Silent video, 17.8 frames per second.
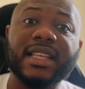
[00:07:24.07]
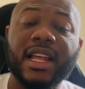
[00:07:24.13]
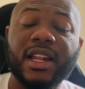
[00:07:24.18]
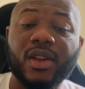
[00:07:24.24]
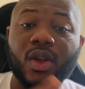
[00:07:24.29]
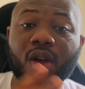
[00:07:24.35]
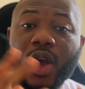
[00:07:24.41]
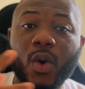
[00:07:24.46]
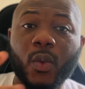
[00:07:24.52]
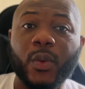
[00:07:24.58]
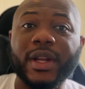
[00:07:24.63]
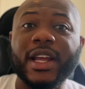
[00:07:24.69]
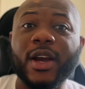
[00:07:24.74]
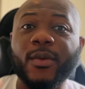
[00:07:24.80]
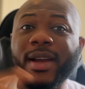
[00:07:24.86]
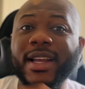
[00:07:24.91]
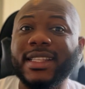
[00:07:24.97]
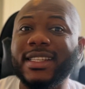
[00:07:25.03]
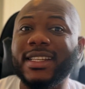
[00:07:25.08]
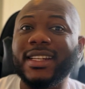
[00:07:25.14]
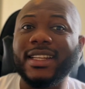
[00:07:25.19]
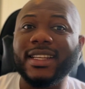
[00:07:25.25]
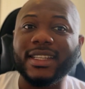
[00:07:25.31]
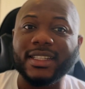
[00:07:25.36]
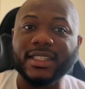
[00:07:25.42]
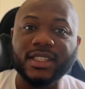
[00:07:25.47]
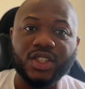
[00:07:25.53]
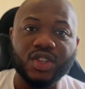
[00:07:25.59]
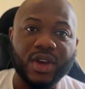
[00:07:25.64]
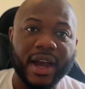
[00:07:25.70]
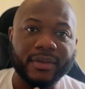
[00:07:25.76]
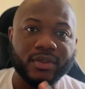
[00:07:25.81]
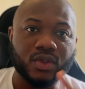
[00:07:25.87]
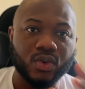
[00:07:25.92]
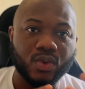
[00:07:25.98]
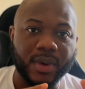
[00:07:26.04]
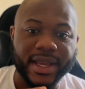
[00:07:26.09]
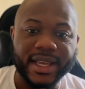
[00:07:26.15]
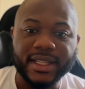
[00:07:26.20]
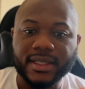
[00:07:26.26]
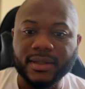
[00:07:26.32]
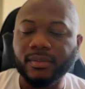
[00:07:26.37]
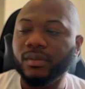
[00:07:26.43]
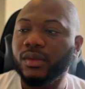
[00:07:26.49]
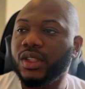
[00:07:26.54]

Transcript: And with the waiting list, you have to wait